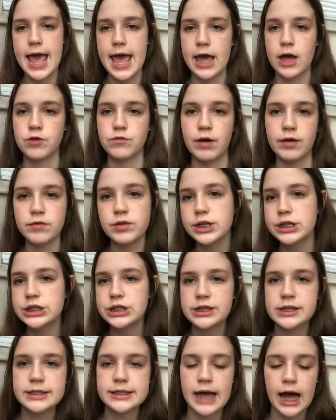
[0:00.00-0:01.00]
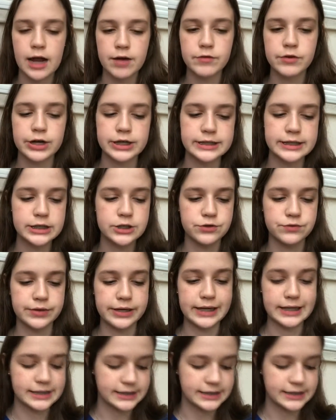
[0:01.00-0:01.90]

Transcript: and Revelation is kind of crazy to read.